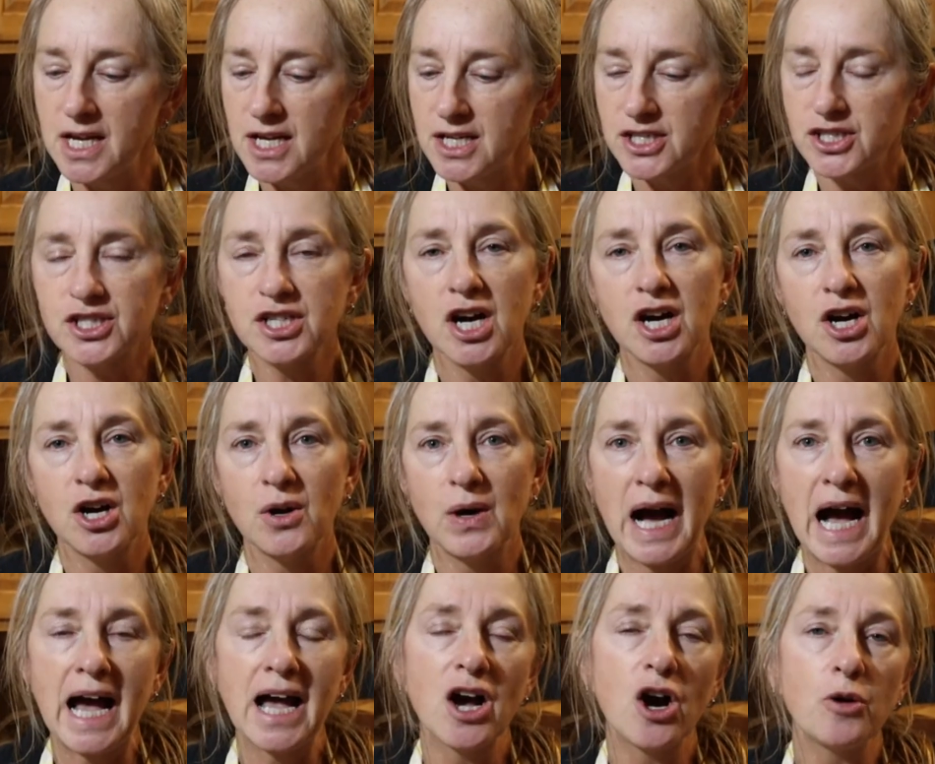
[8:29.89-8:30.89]
So
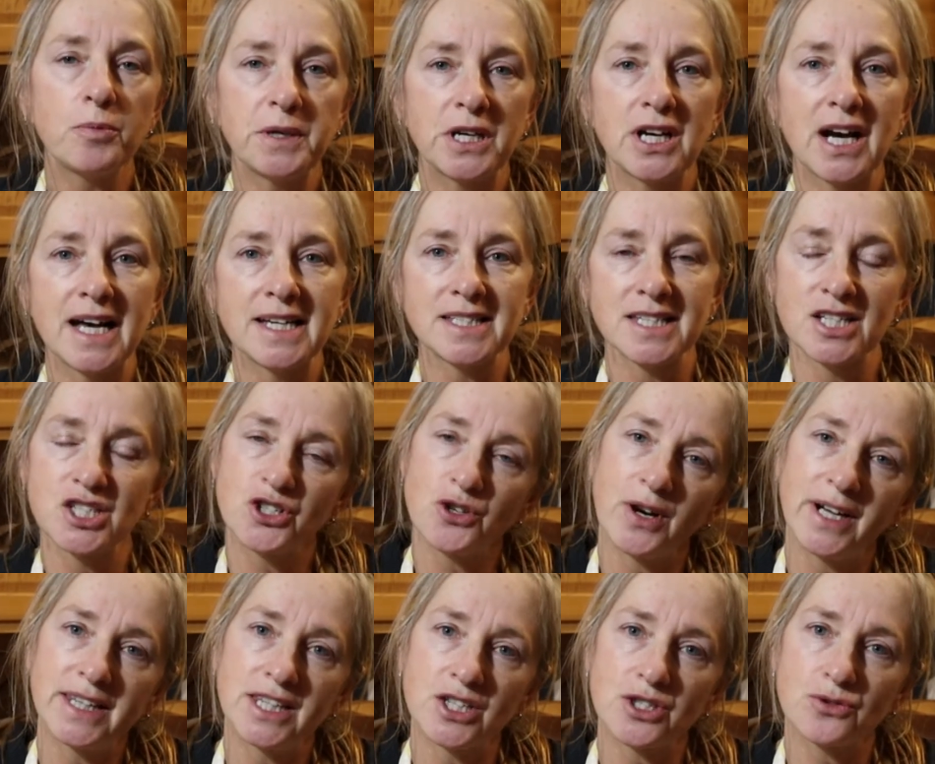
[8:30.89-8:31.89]
I hope you guys
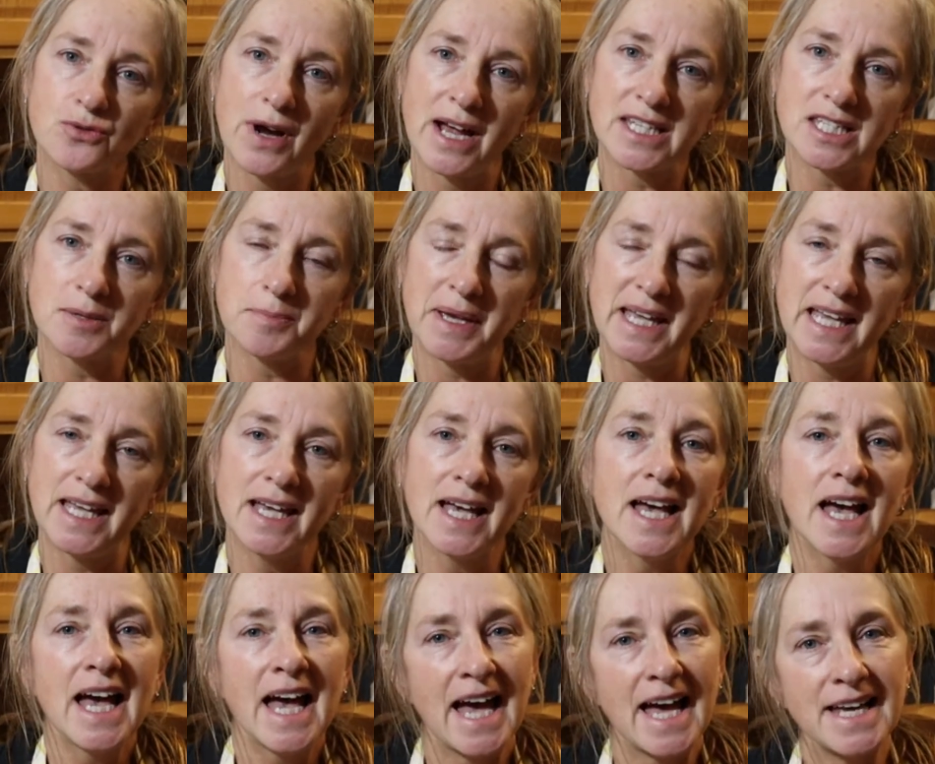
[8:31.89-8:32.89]
enjoyed this recipe,
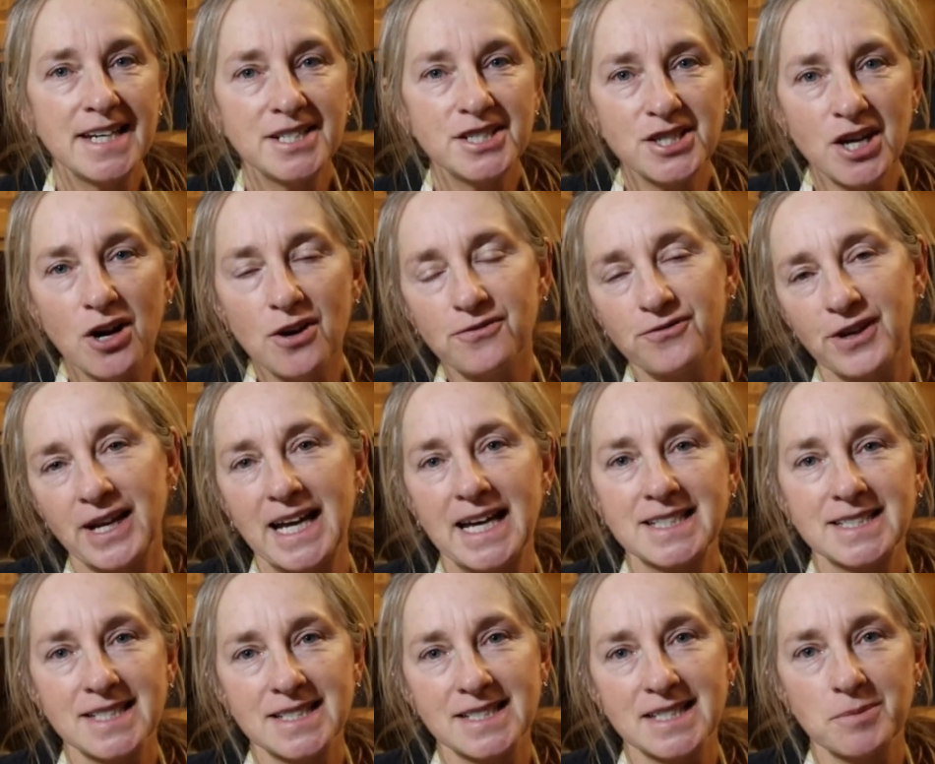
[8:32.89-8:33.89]
and don't
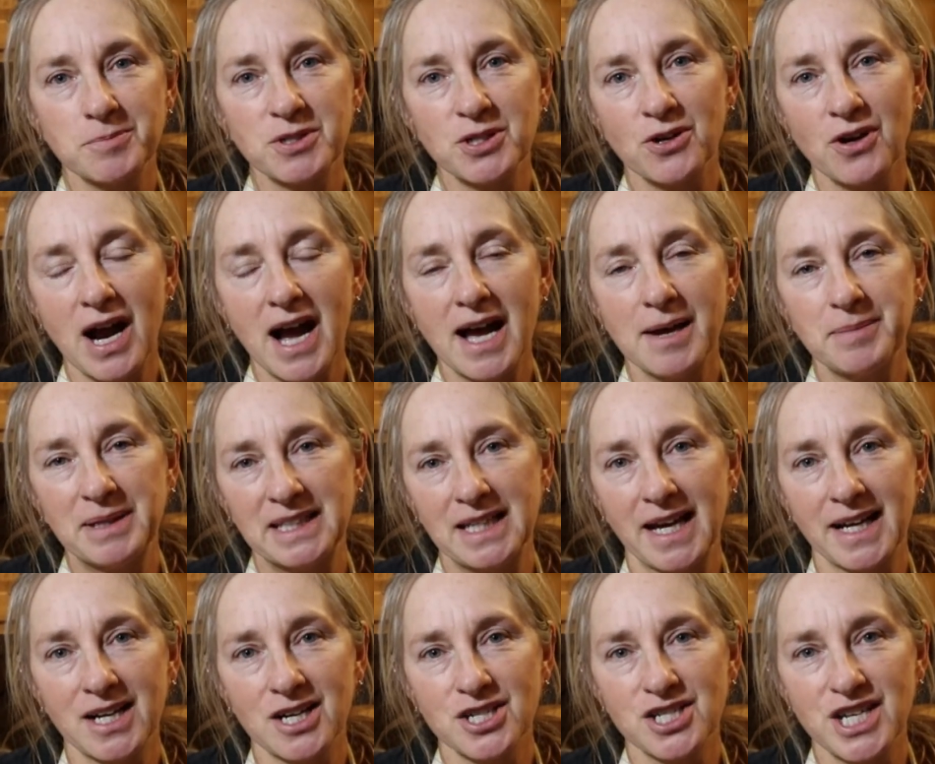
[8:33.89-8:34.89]
forget to subscribe and
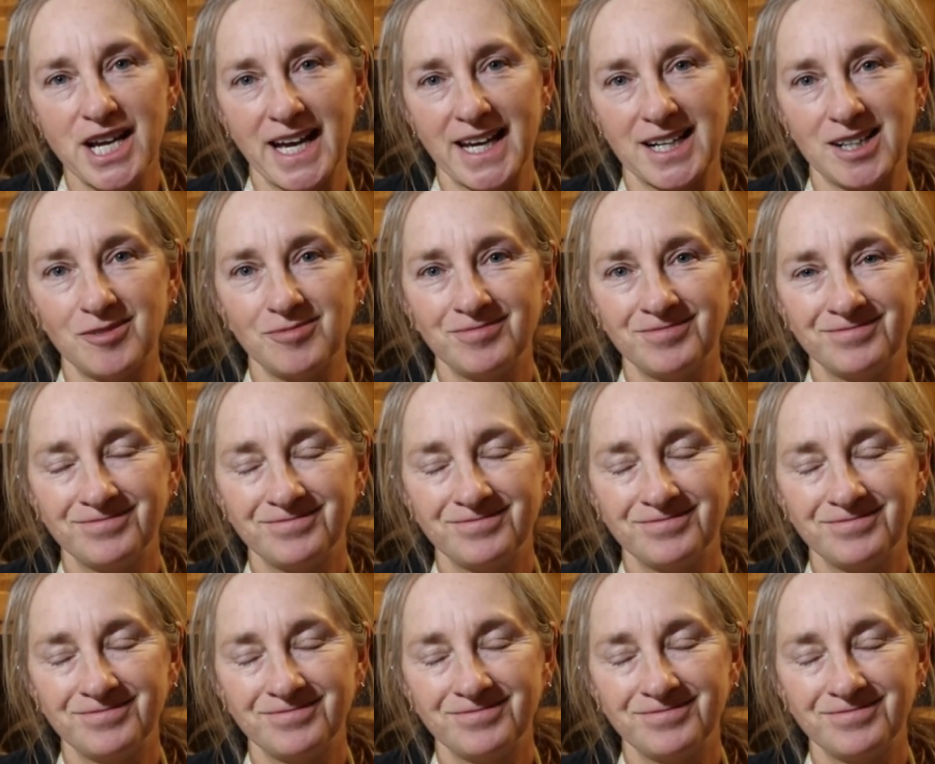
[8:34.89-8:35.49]
like our channel.